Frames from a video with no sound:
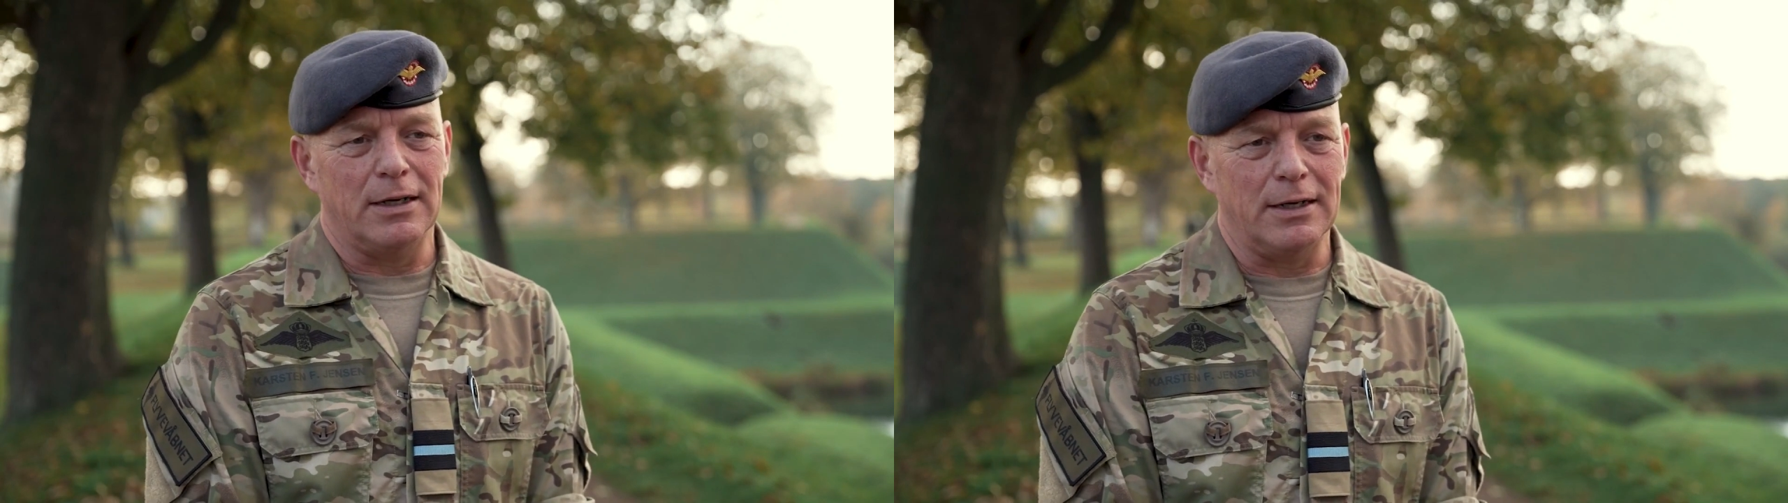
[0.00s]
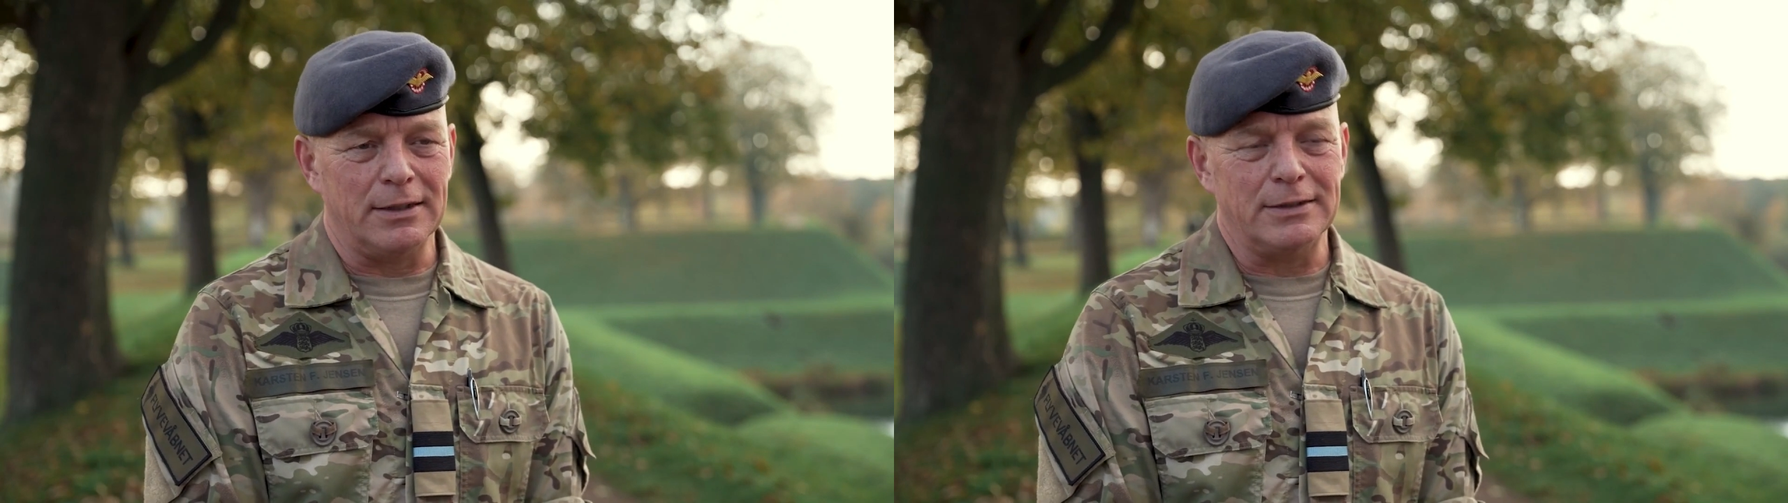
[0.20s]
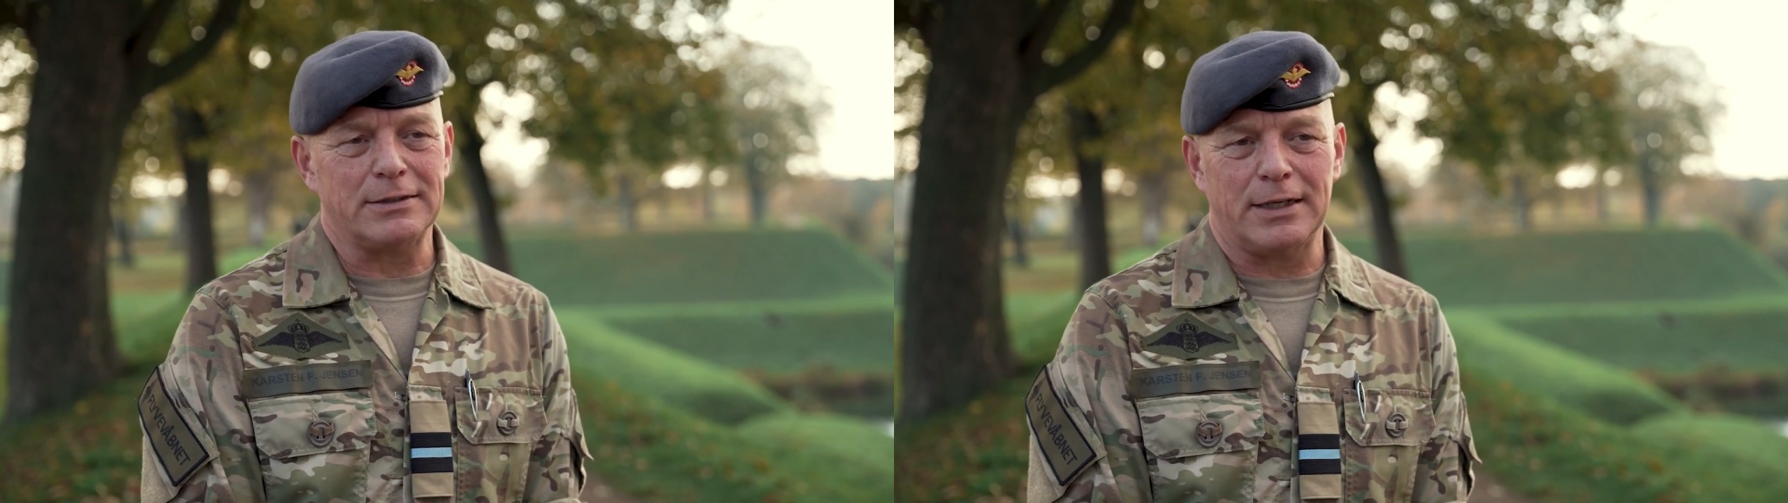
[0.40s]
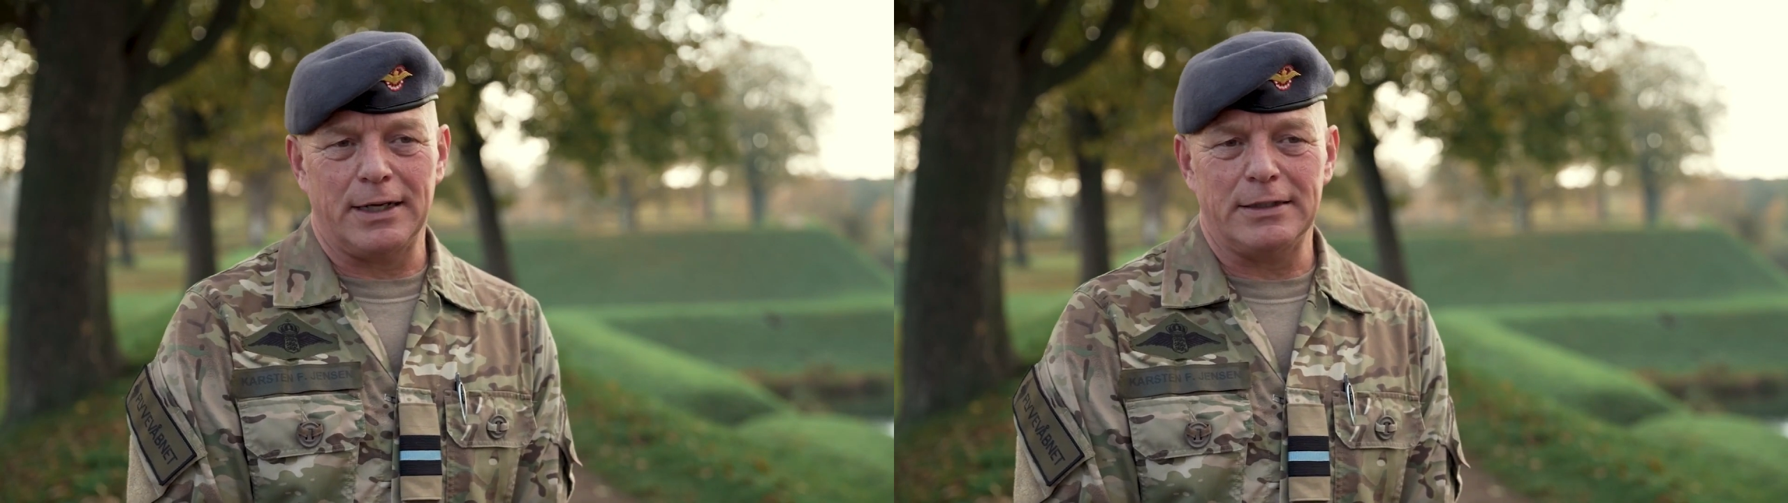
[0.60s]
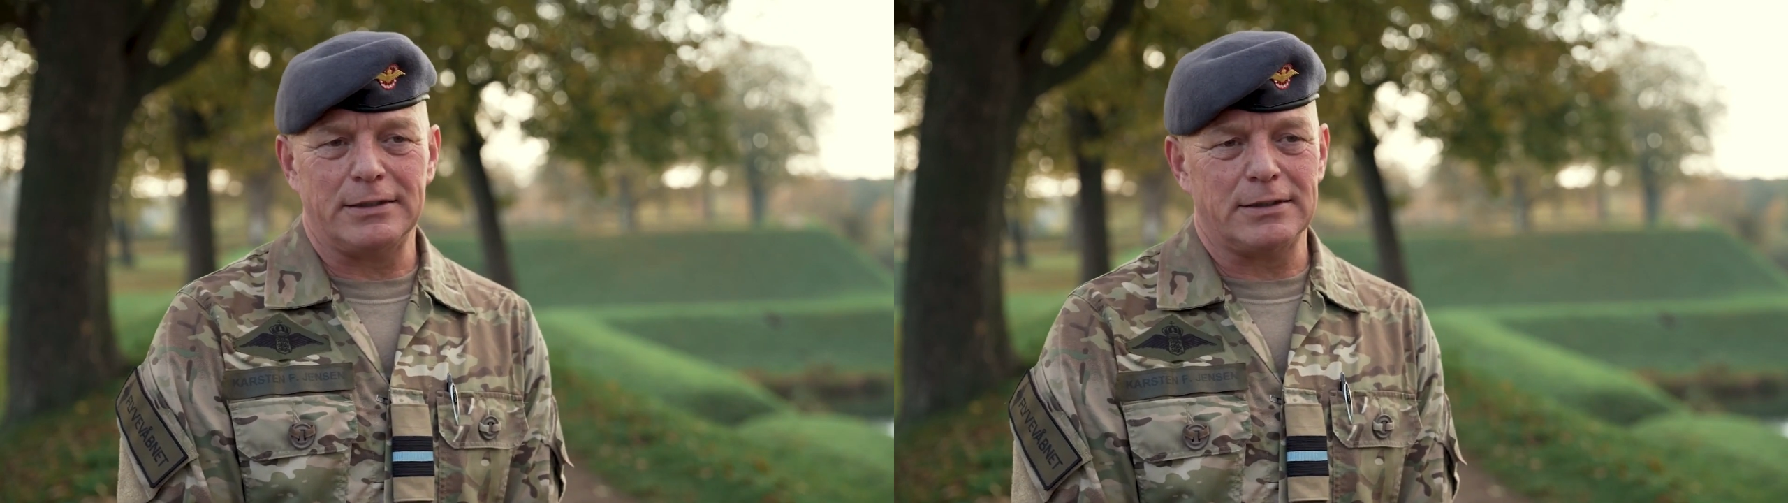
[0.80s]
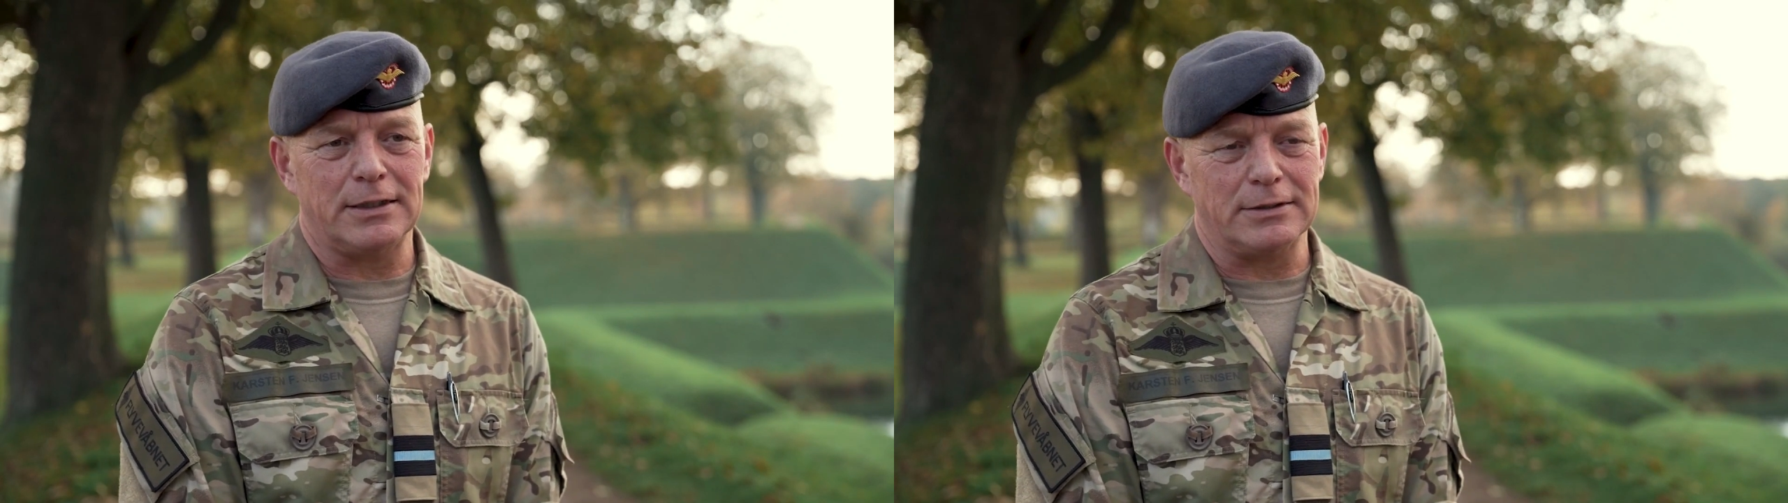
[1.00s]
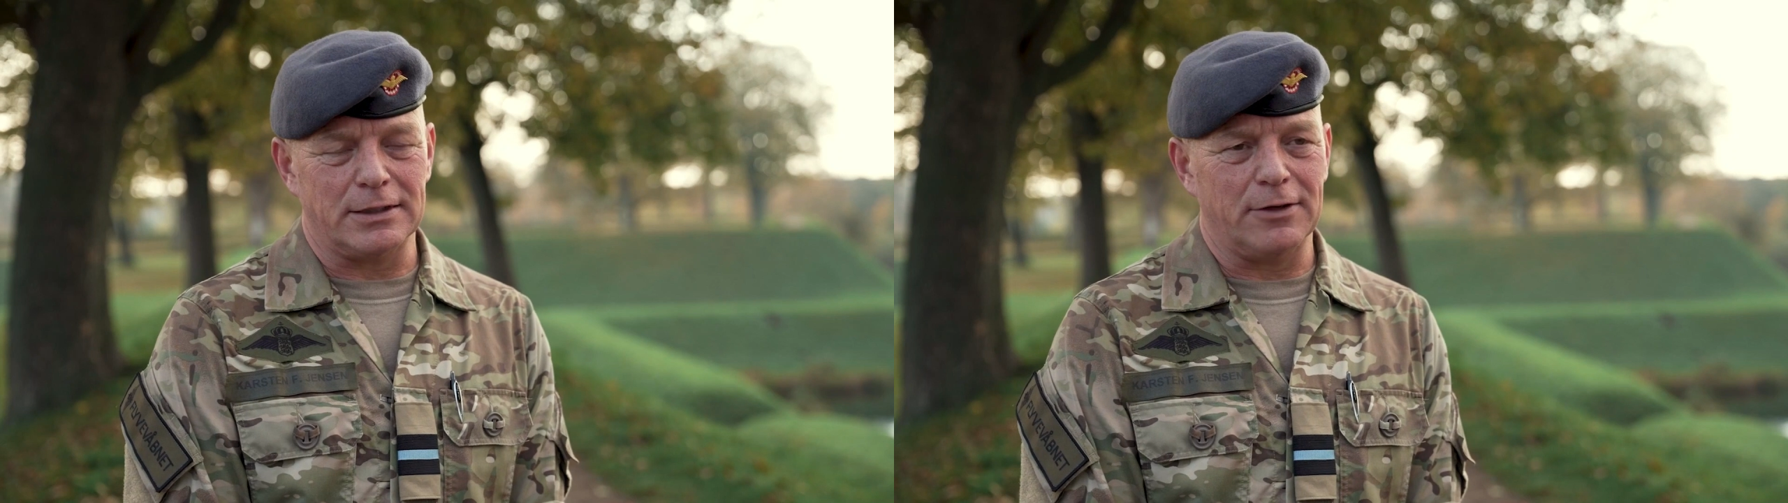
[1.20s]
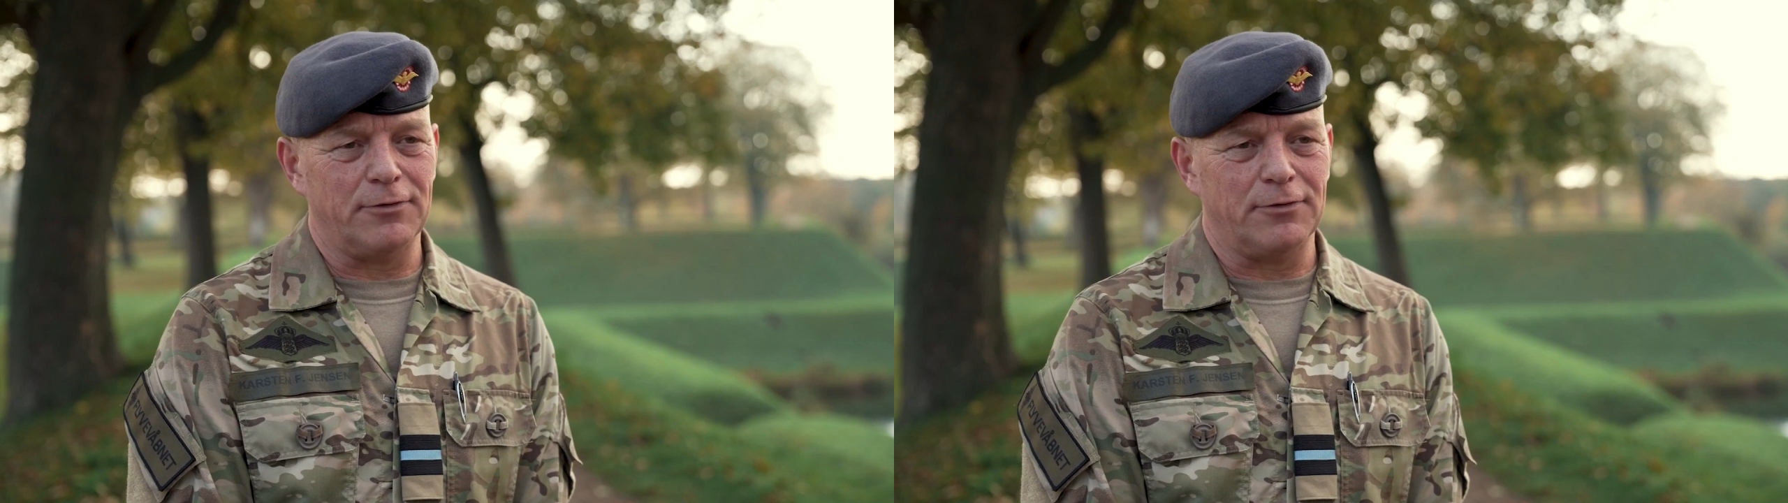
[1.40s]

In this case, it's an